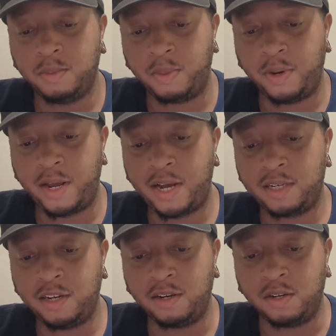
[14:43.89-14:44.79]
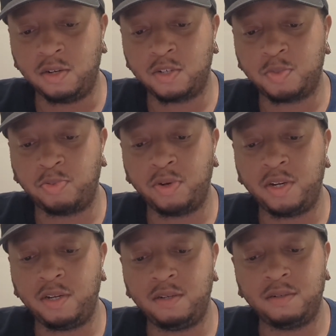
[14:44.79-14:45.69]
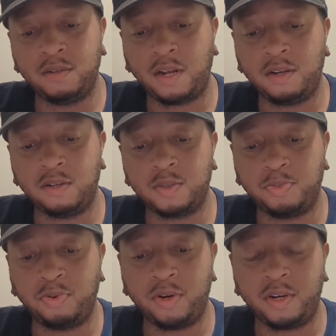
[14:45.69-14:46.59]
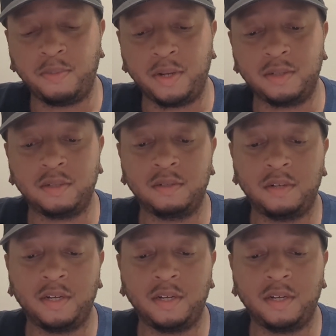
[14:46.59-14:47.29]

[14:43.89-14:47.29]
But I mean, that actually looks pretty, amazing.